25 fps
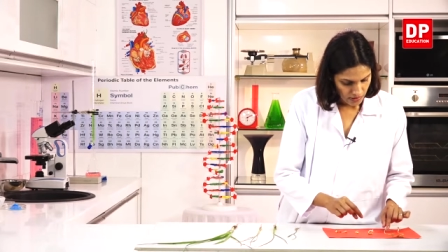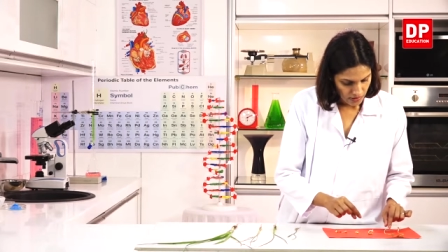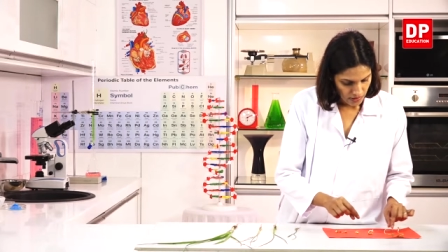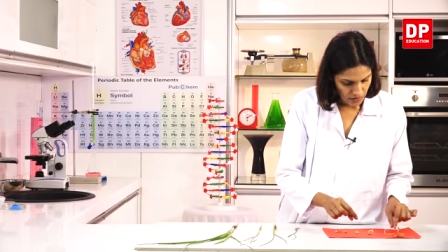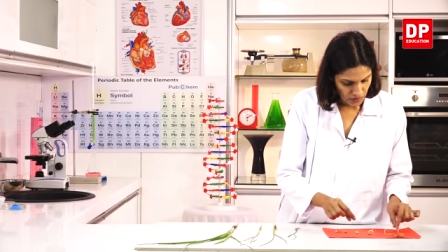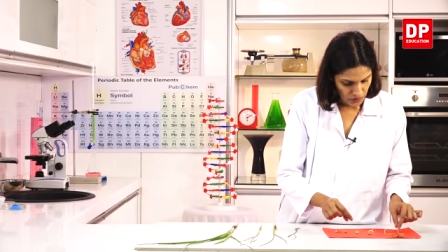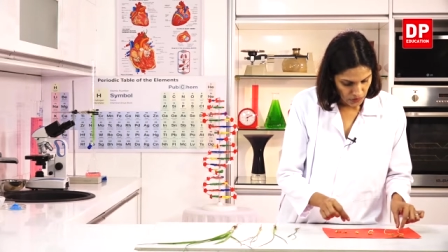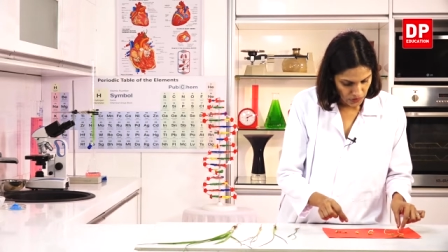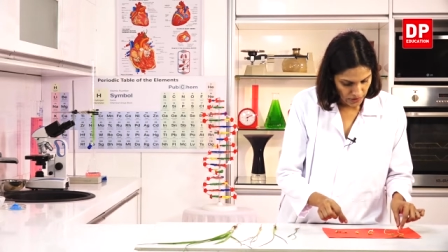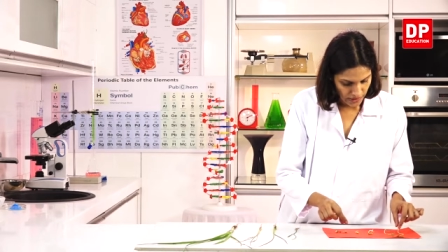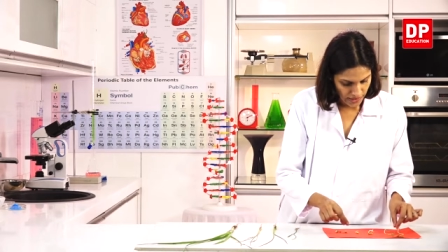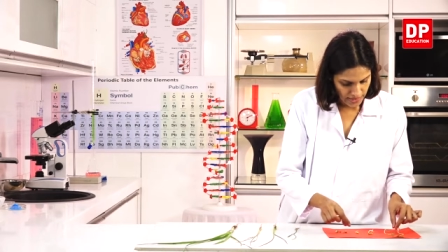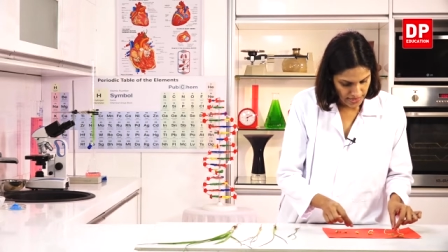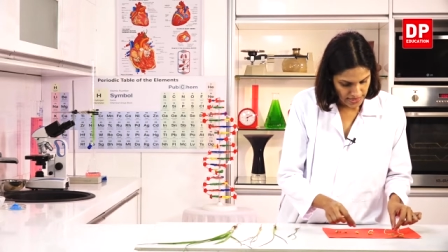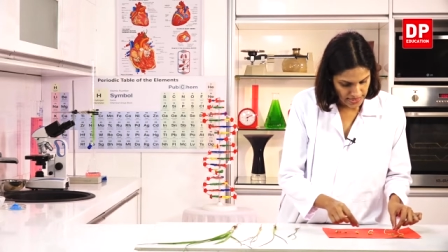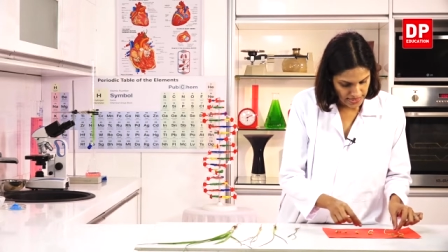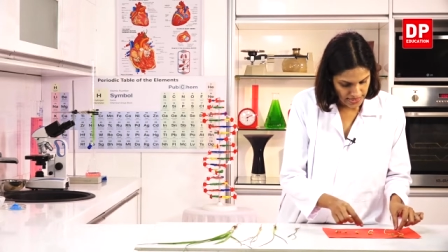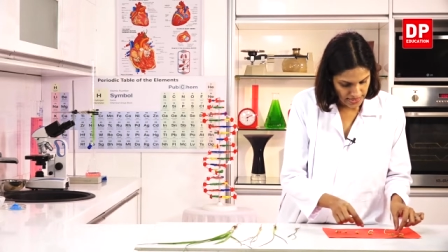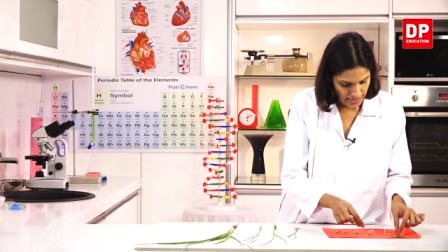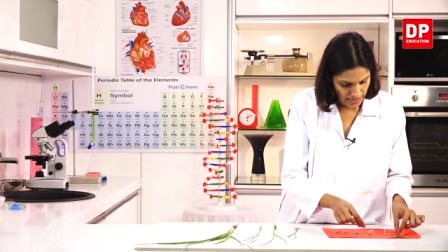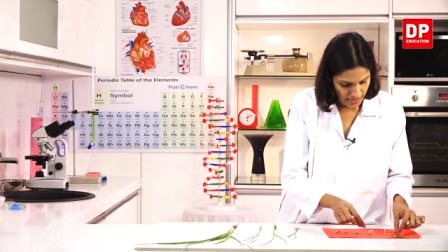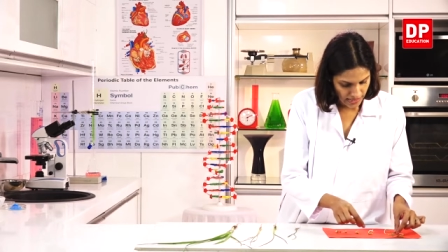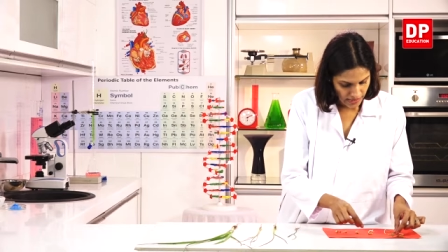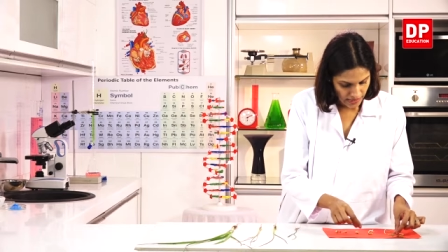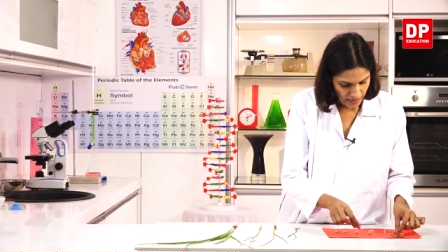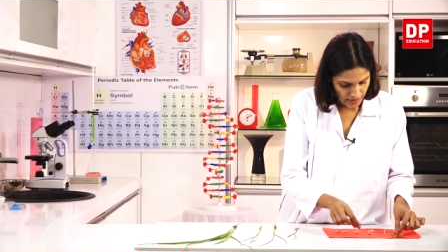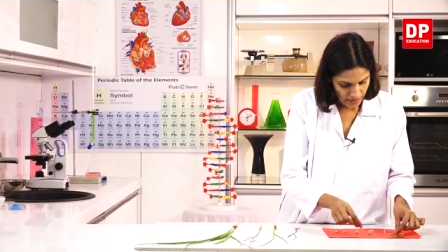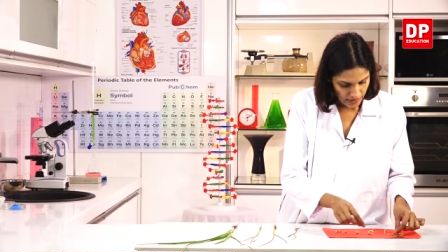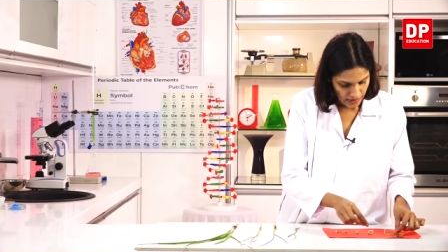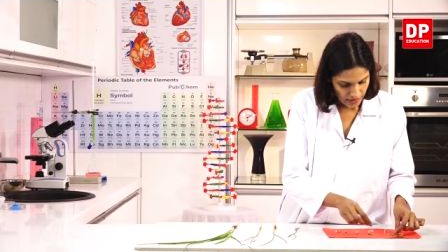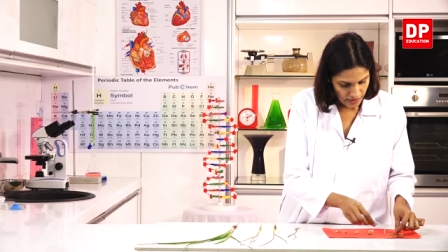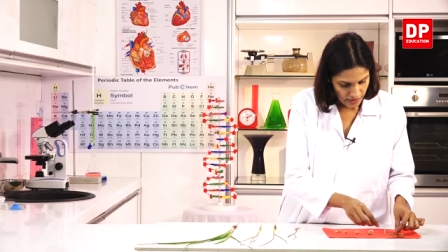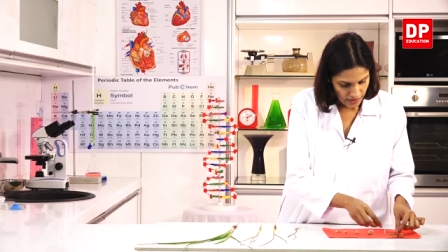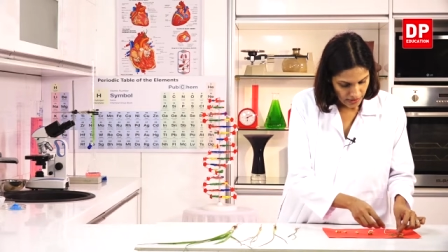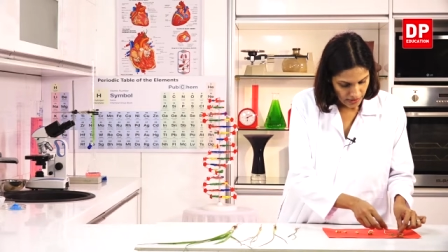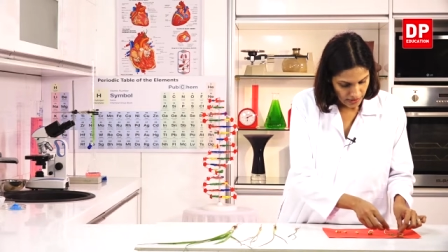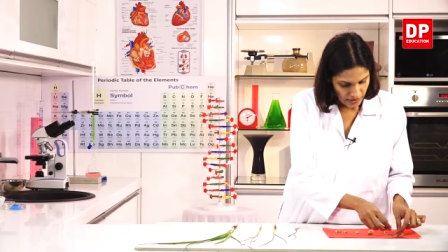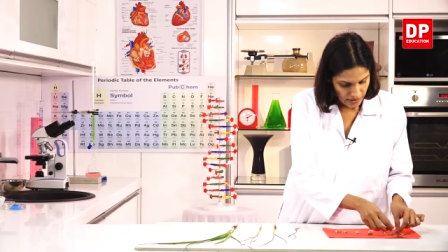you can see,
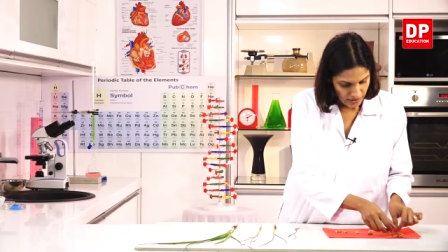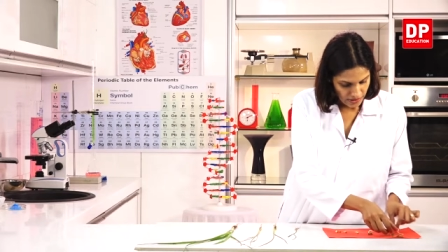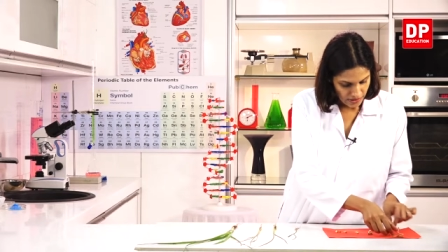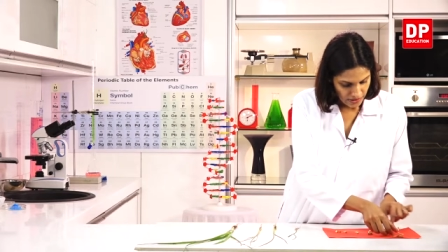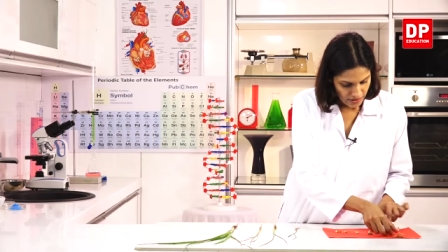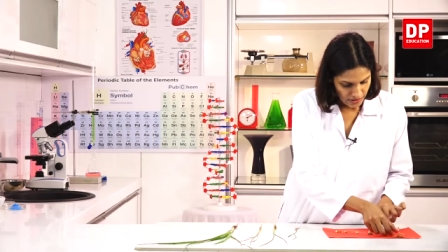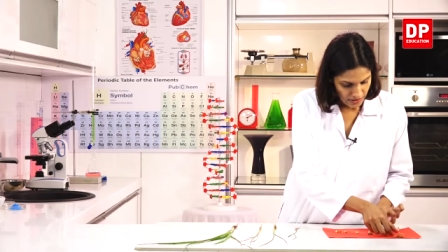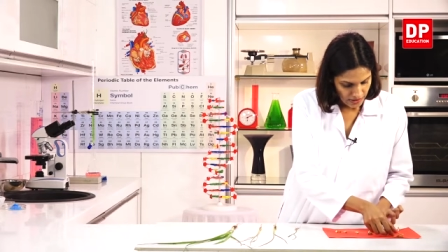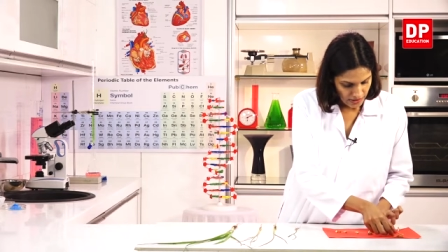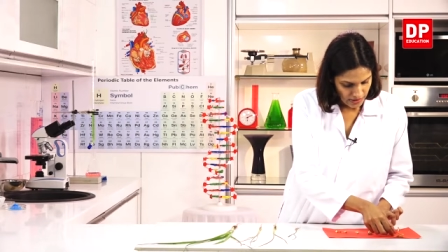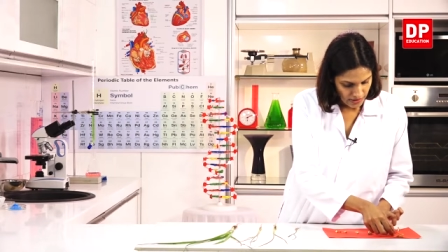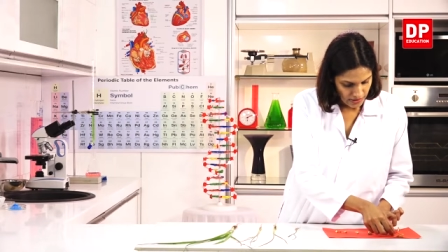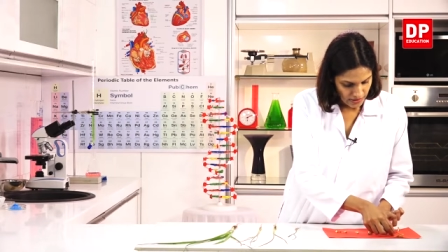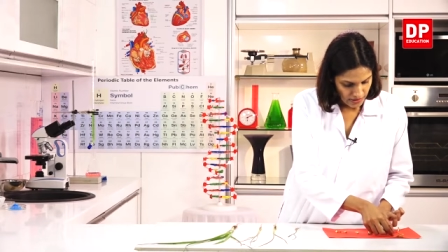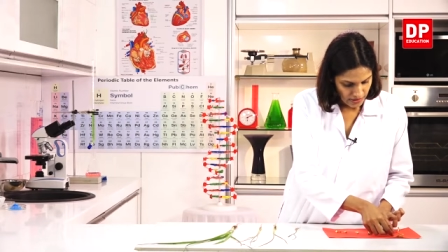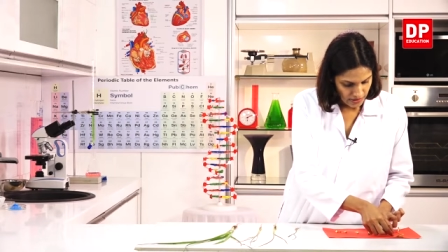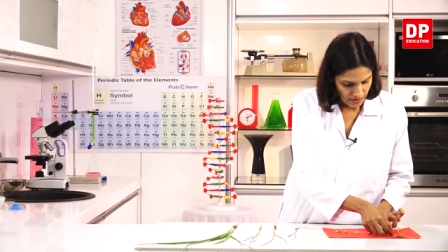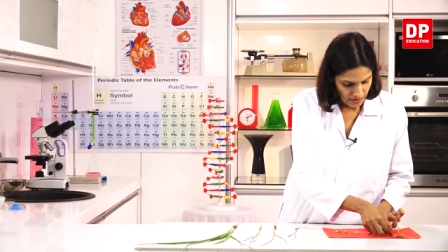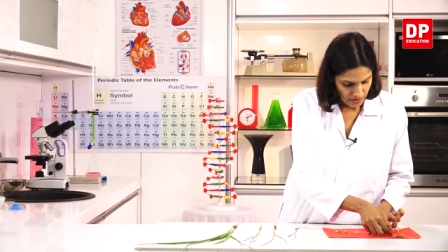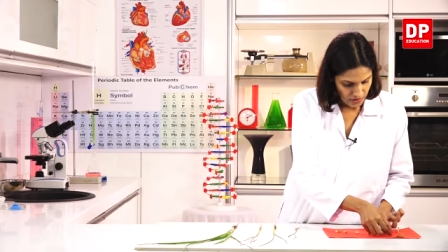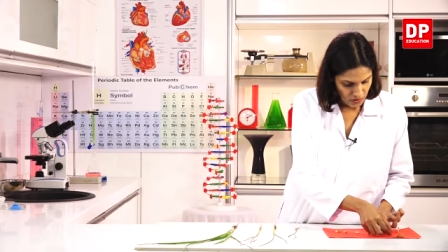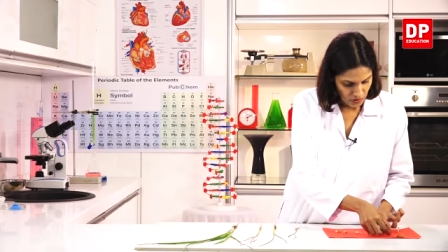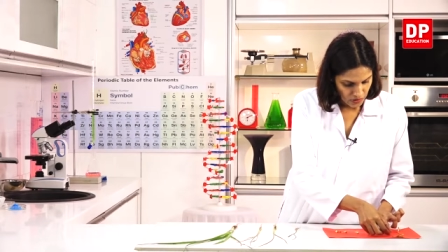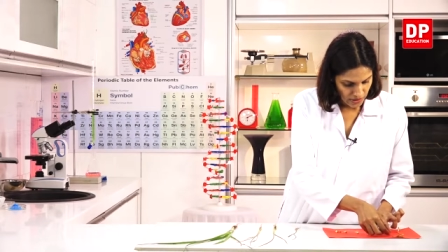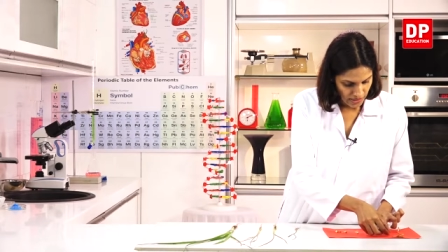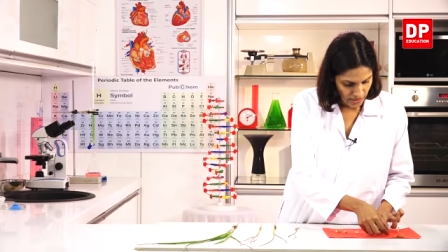you